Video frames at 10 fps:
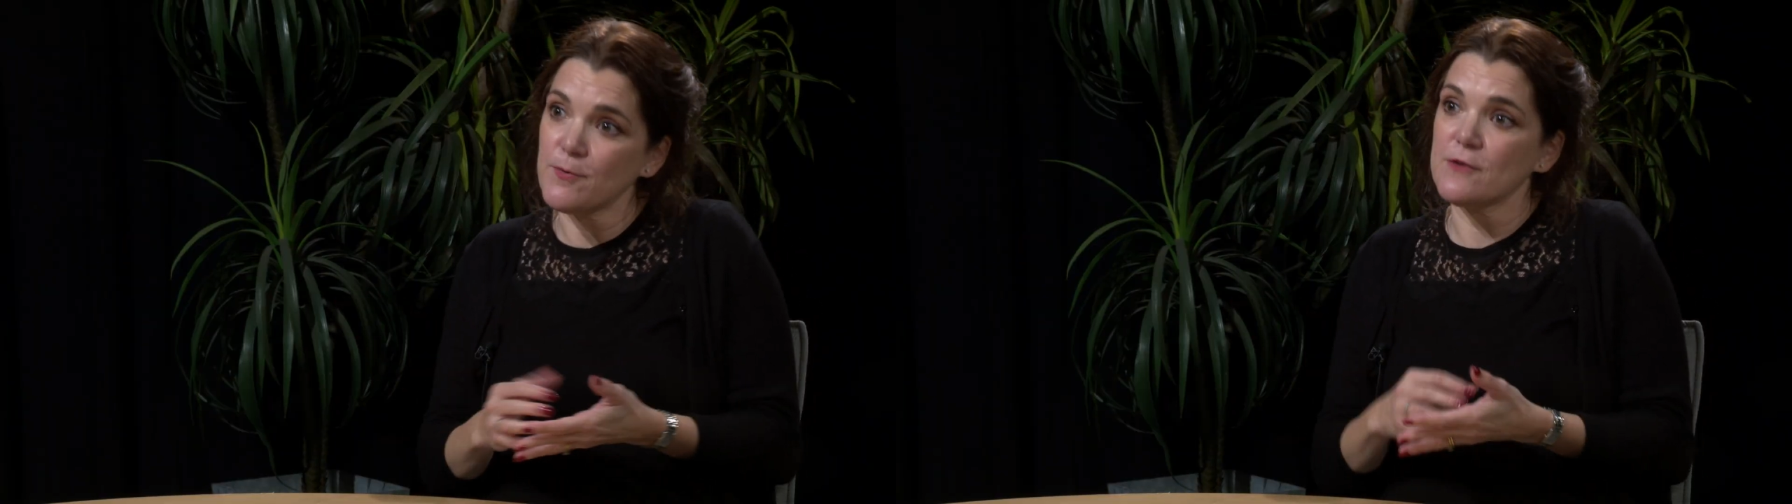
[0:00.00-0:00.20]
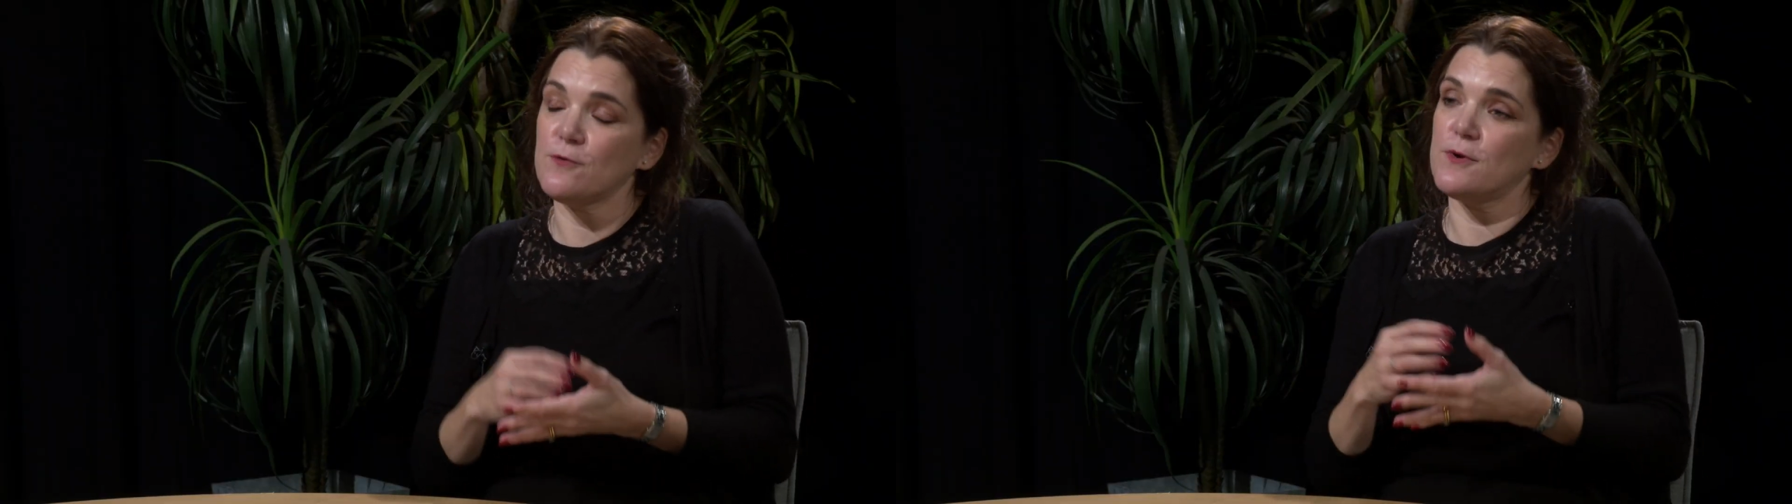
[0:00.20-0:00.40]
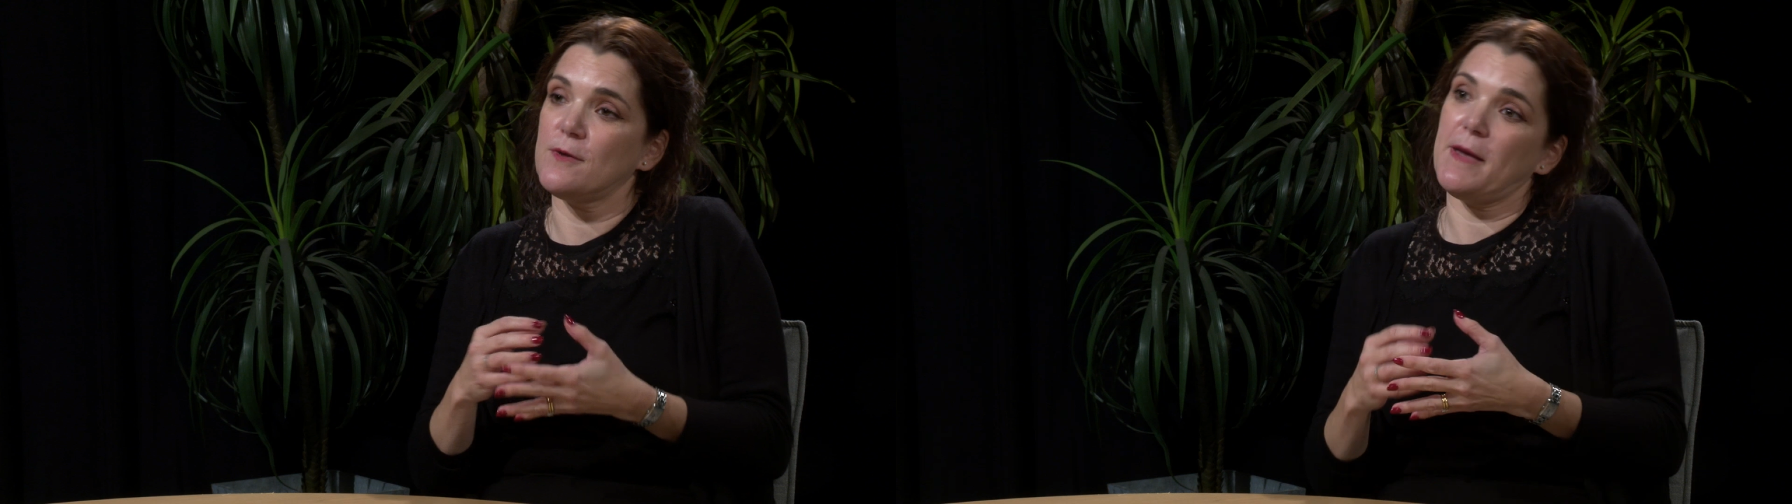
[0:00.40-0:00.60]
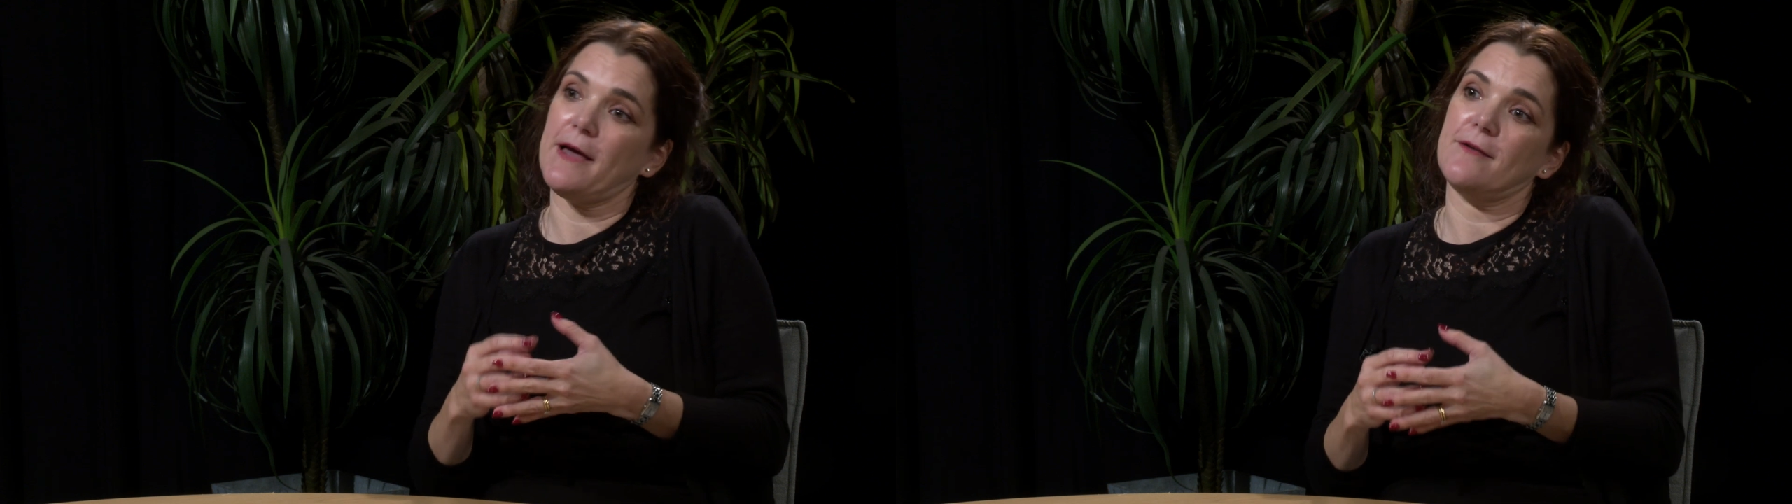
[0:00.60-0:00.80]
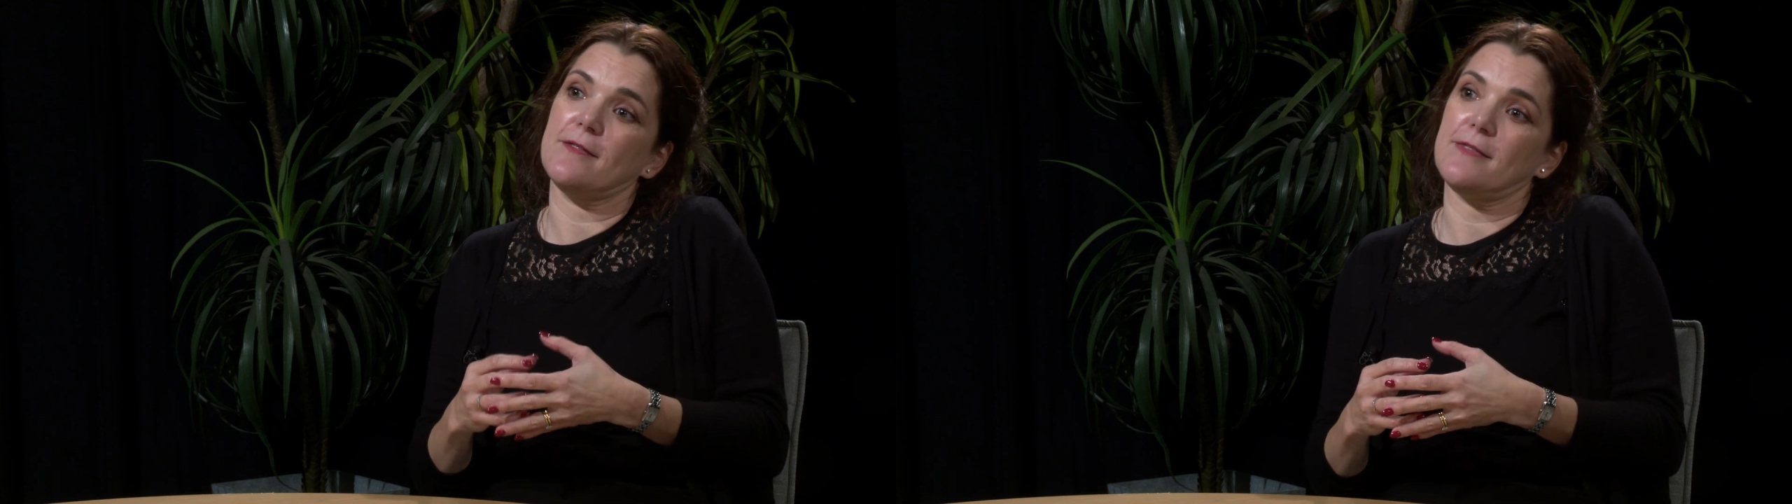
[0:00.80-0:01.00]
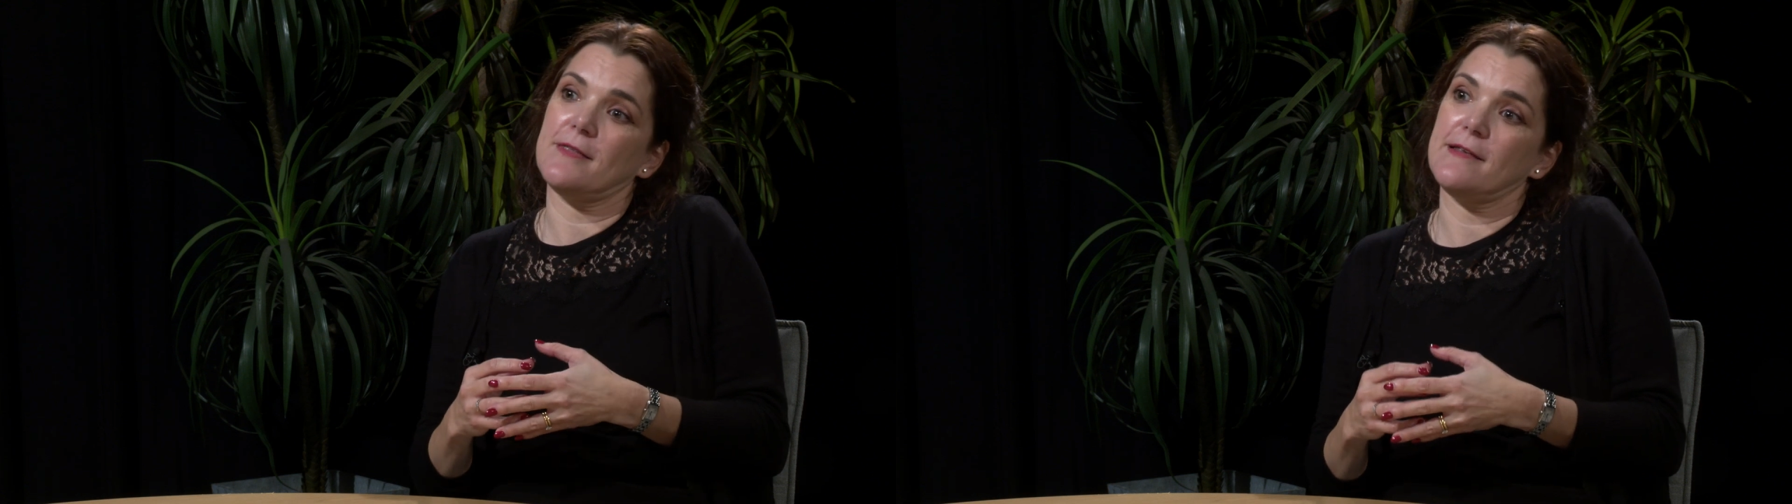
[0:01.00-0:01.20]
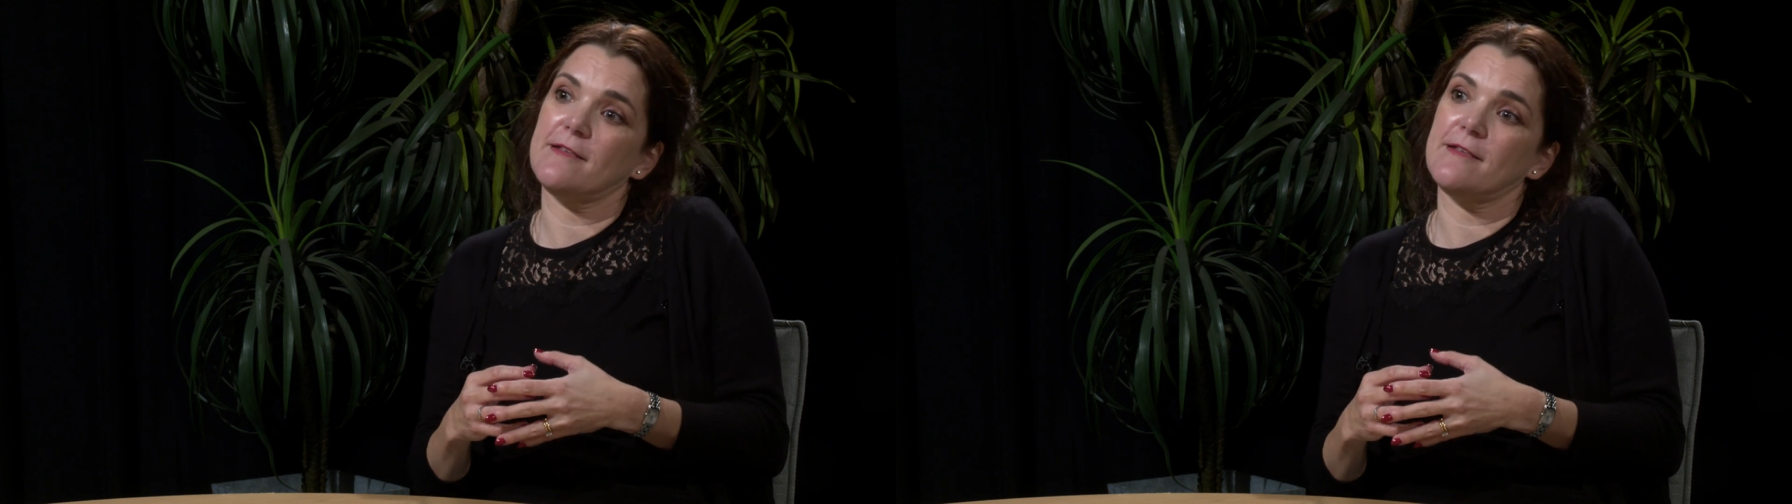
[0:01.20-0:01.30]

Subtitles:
we talk about the